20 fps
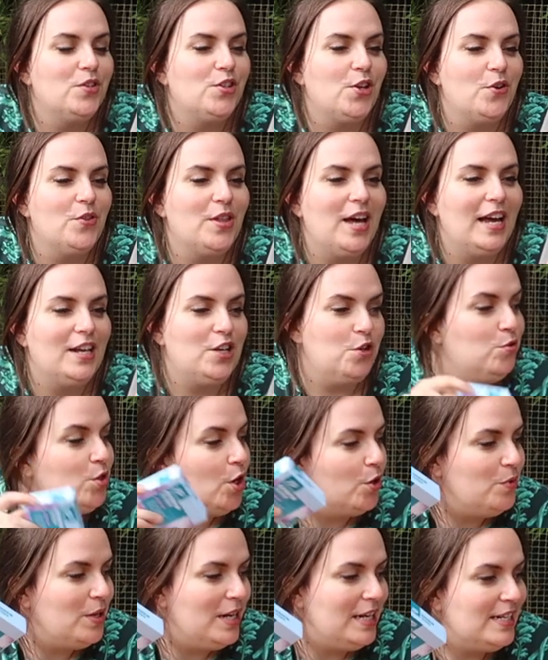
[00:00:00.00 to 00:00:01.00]
So that you
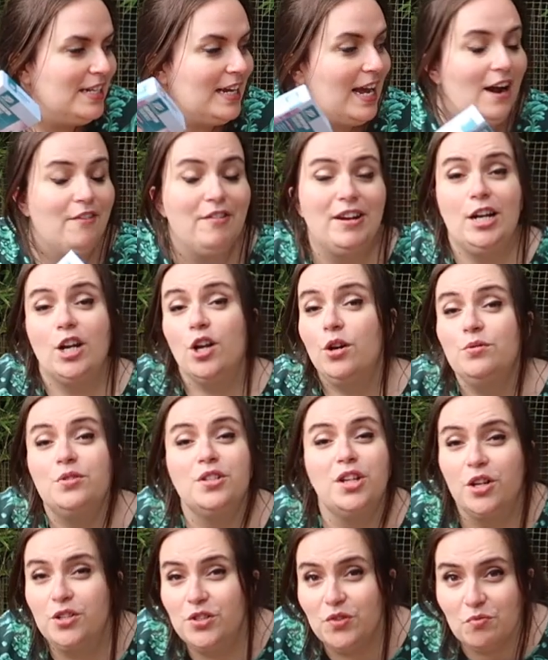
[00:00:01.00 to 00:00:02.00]
don't need to carry loads
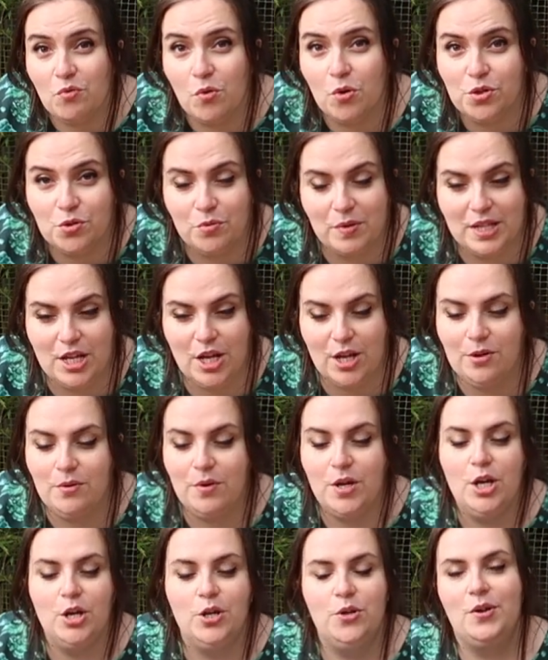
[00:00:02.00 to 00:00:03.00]
and loads of water with you.
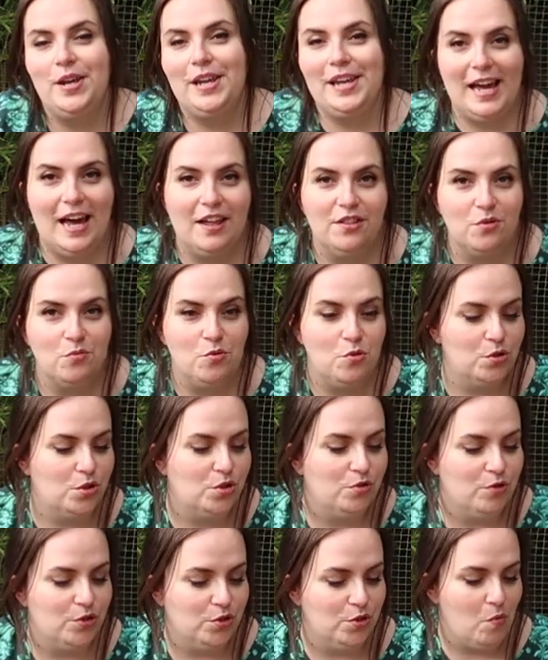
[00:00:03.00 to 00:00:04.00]
You can gather
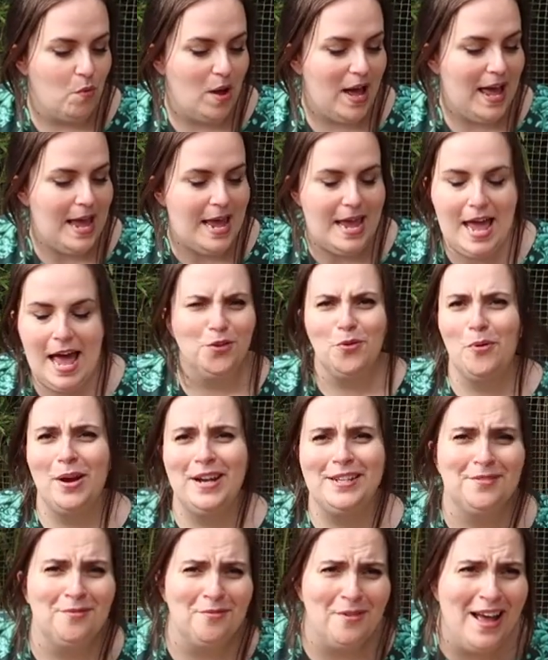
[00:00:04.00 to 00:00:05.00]
water on the way. On the
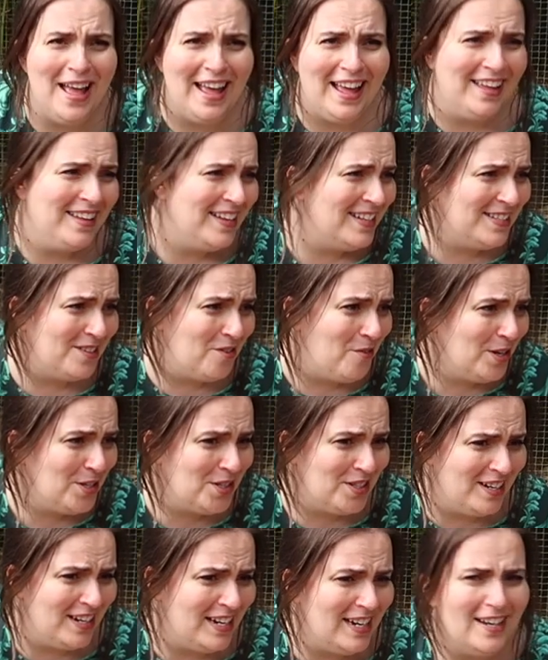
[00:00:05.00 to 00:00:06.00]
way to where is the
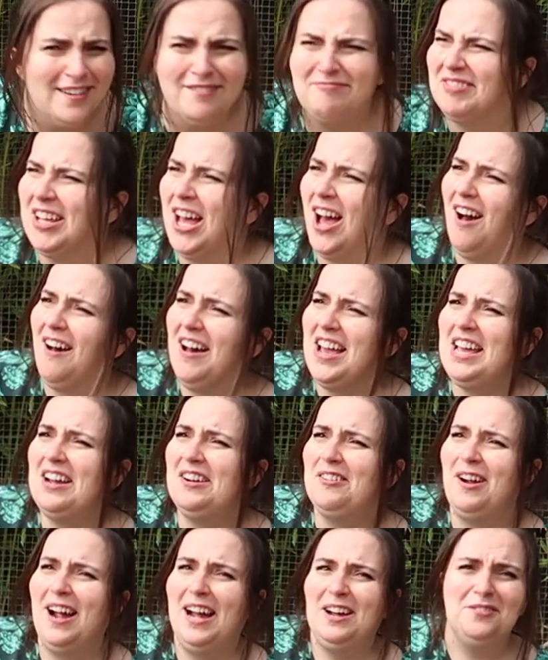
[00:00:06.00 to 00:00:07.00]
question, Nina? Higher
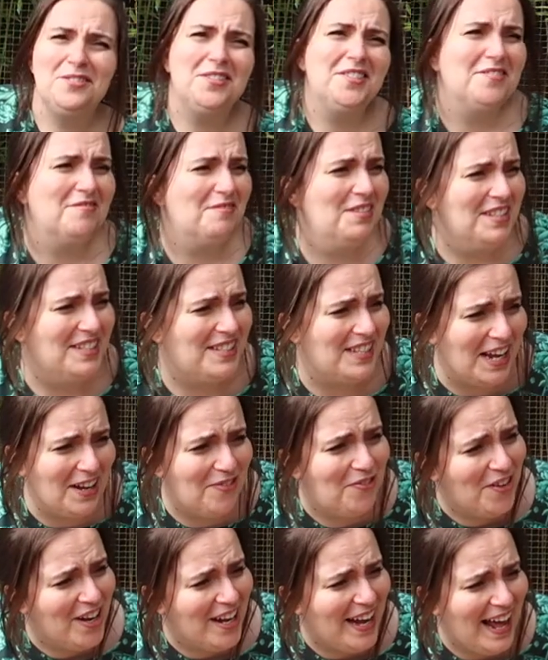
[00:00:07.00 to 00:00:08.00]
ground,
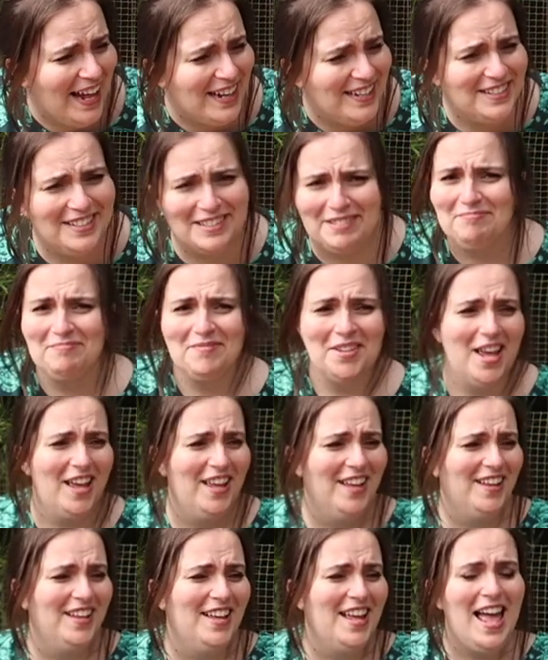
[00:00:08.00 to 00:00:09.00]
safer lands.
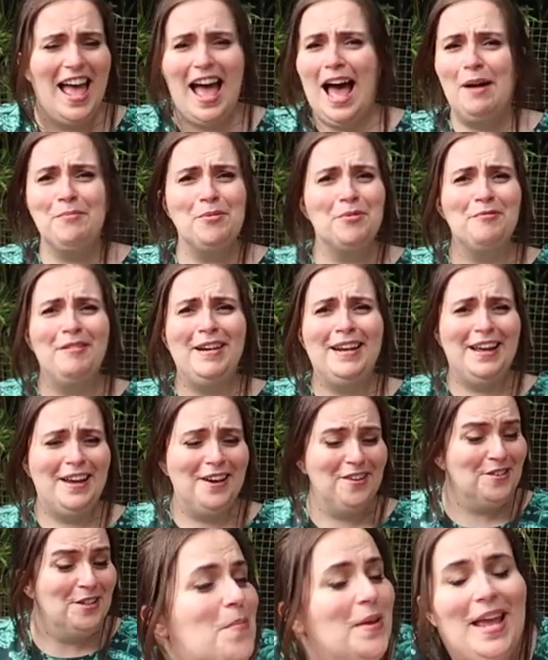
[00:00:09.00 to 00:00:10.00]

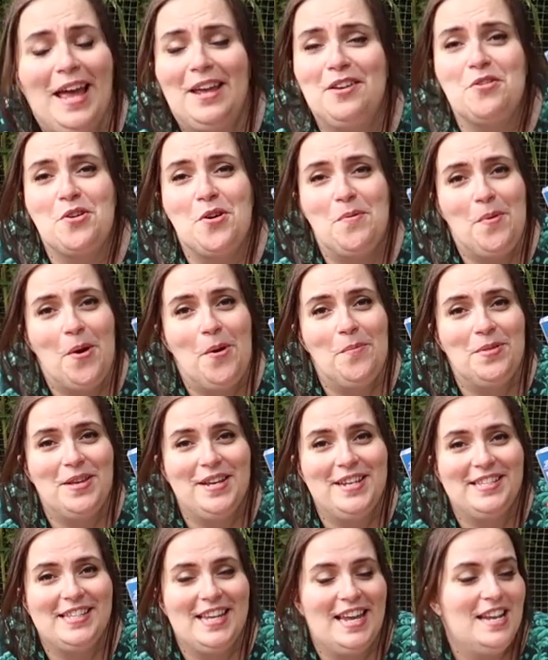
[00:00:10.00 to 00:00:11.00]
Amarillo. But yeah, you can pop
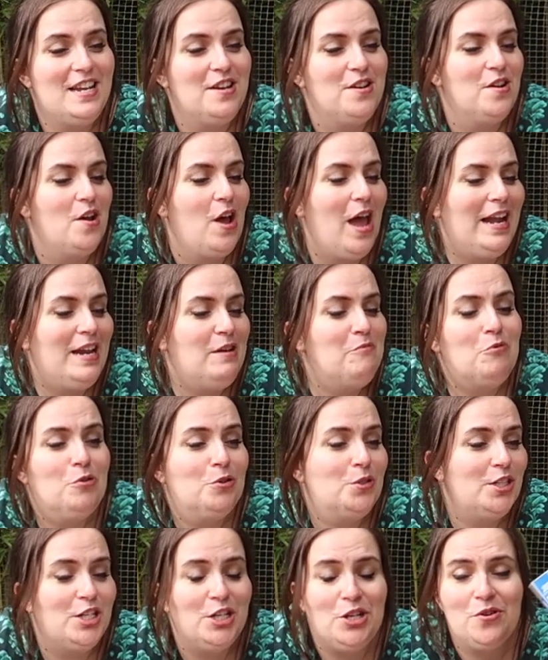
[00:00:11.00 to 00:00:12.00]
these in any
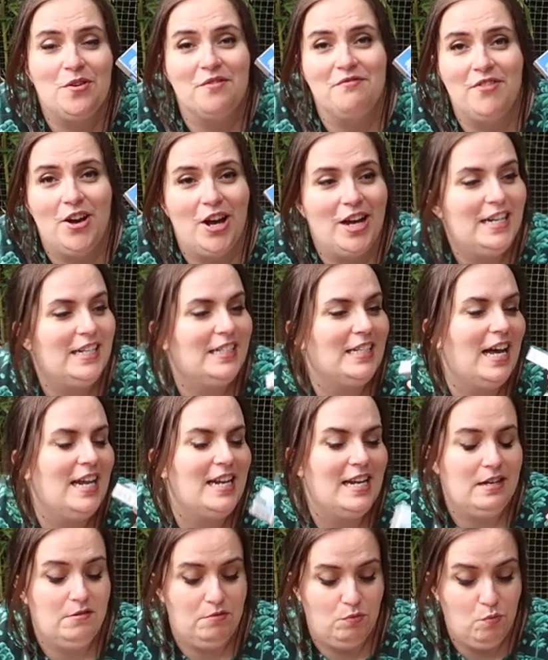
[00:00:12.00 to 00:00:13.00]
water that you can find and
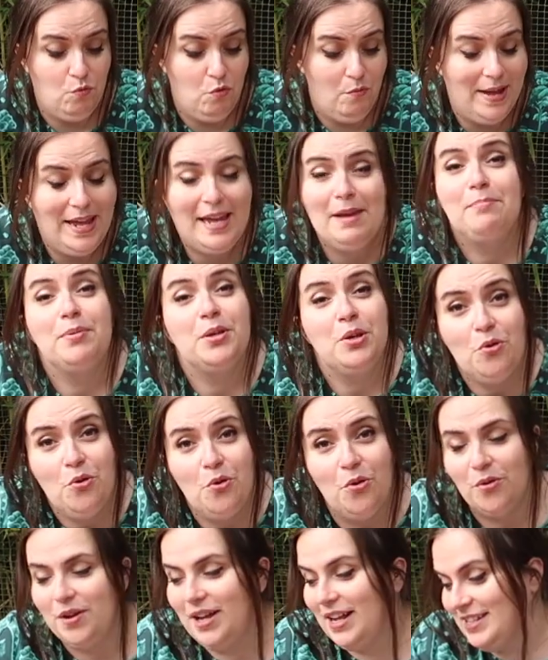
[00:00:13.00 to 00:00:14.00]
it will make it
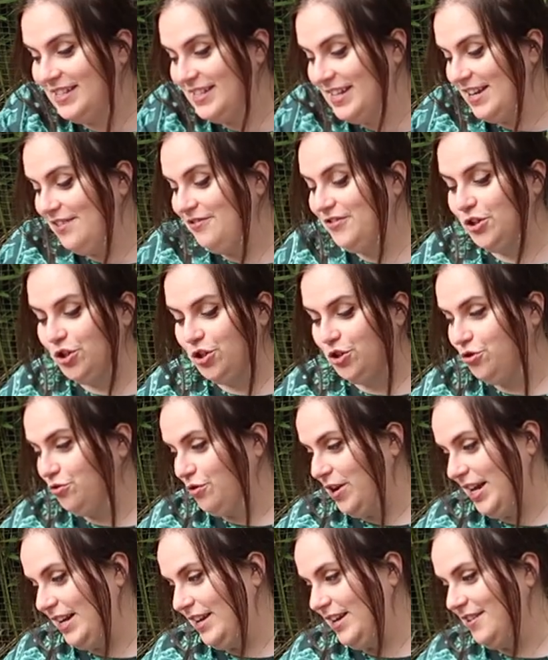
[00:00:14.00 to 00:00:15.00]
pure and safe to
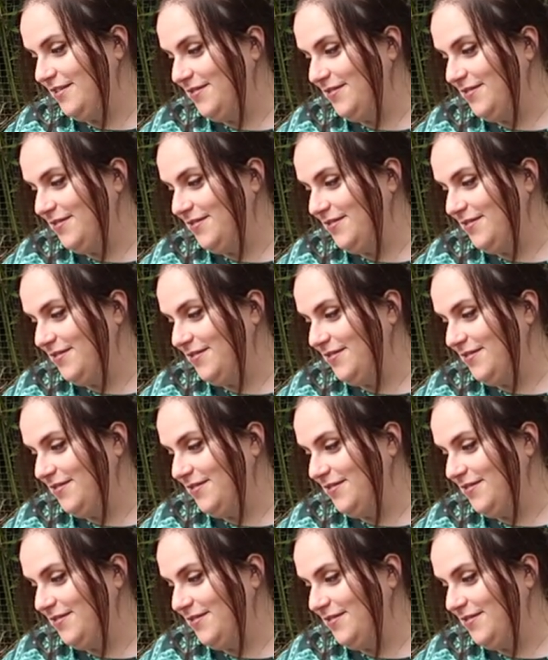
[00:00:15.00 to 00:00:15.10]
drink.